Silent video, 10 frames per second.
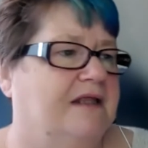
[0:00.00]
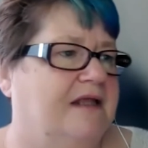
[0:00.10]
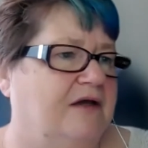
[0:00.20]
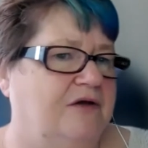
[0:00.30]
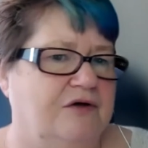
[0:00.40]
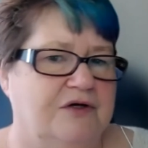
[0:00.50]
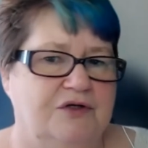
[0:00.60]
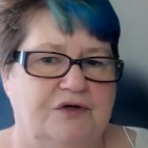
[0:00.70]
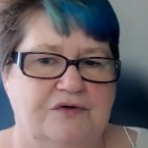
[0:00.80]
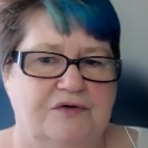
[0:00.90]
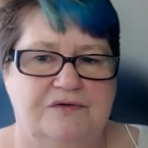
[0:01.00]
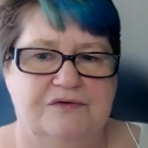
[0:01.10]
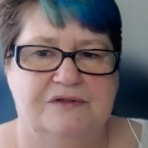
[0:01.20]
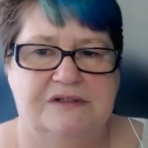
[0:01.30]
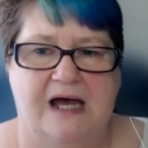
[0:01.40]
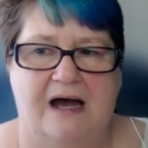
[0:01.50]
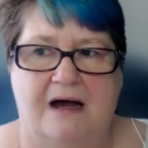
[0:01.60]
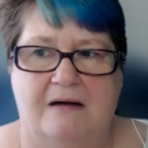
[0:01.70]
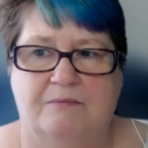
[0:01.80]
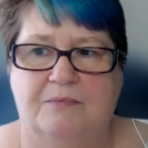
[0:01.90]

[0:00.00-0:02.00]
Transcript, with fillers: that you can use um,